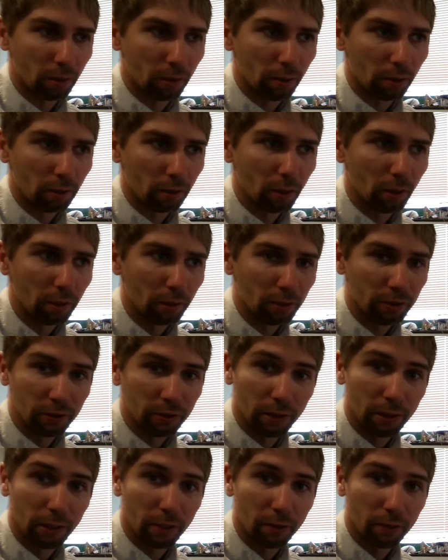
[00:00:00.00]
Congress
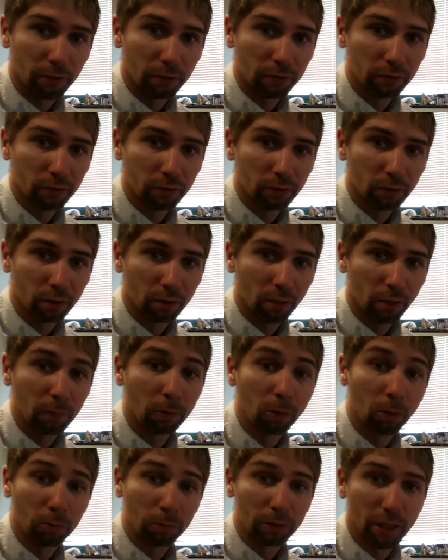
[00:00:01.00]
gives
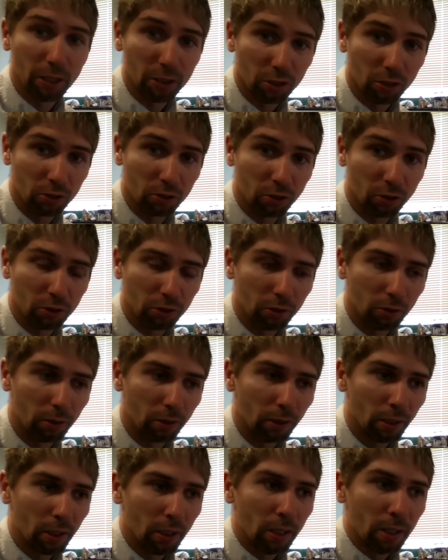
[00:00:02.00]
appropriations to do it.
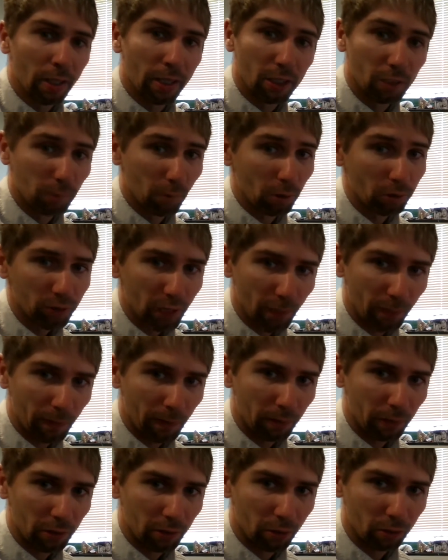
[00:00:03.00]
It's supposed to happen
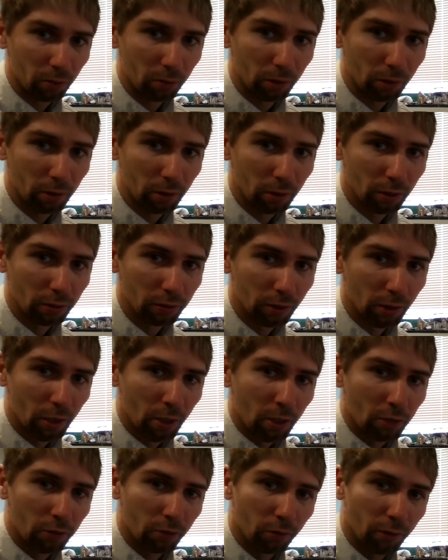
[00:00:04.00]
every 2 years,
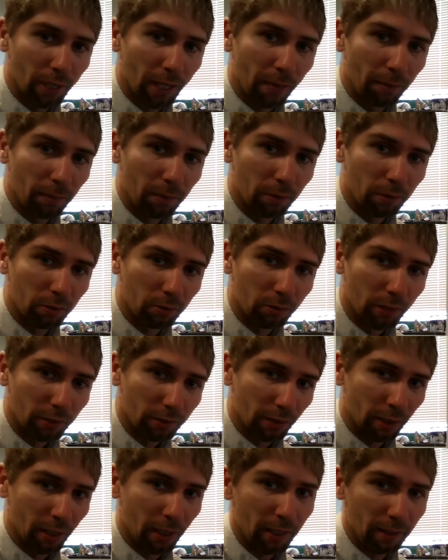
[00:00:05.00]
so it happened in
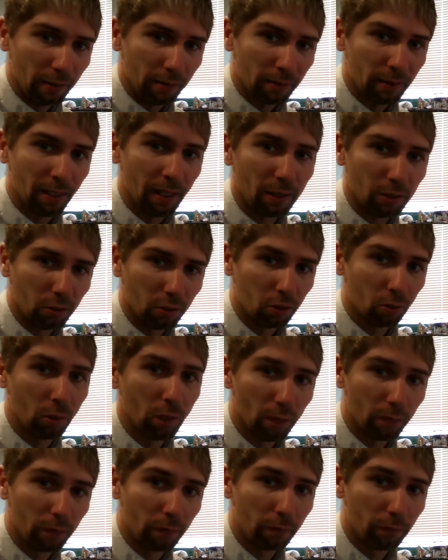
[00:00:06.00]
2008, 10,
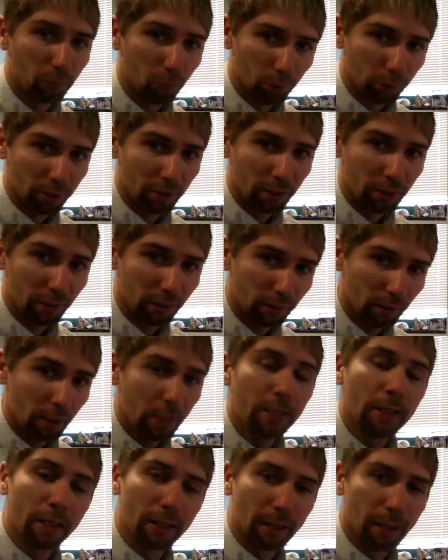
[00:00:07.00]
12, and 14,
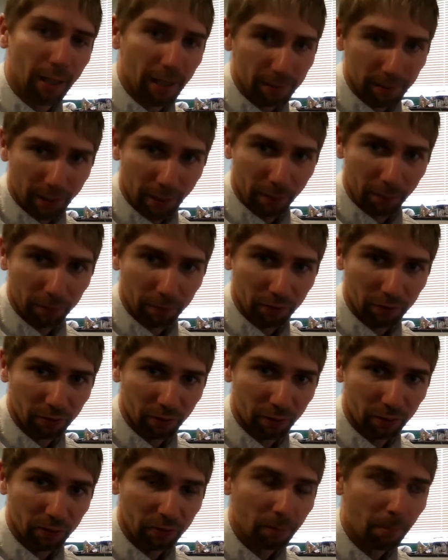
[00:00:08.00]
and it hasn't happened
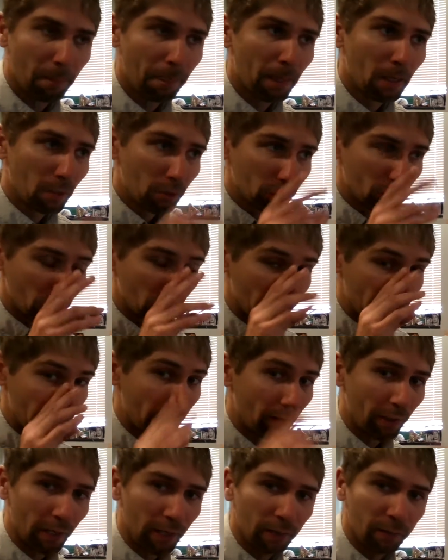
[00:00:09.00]
since. So right
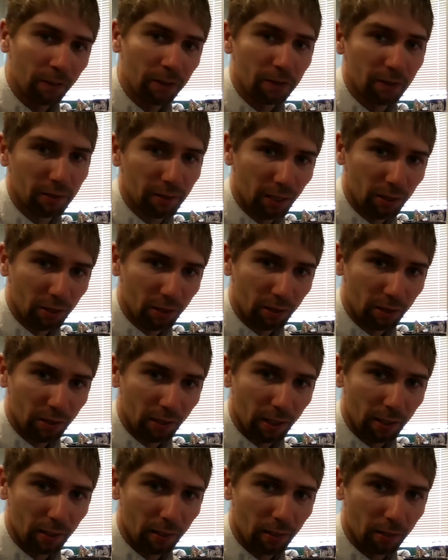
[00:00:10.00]
now, any vegetation
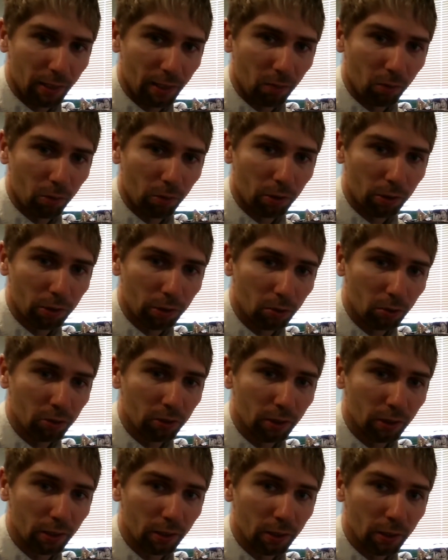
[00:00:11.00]
data that we're
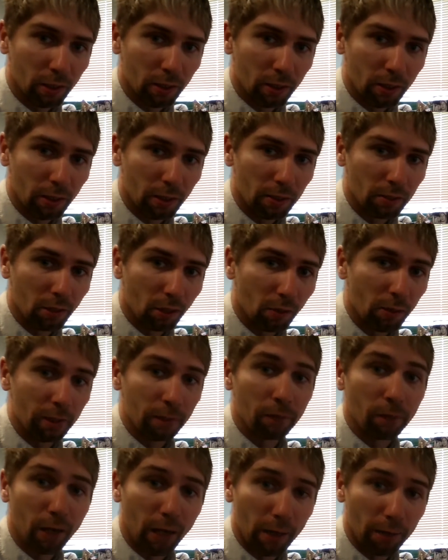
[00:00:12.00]
using is already
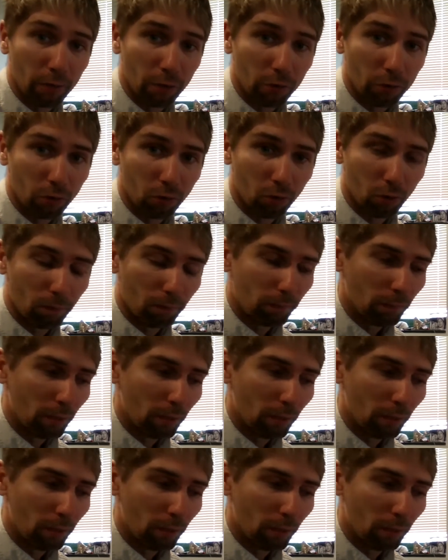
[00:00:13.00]
5 years old.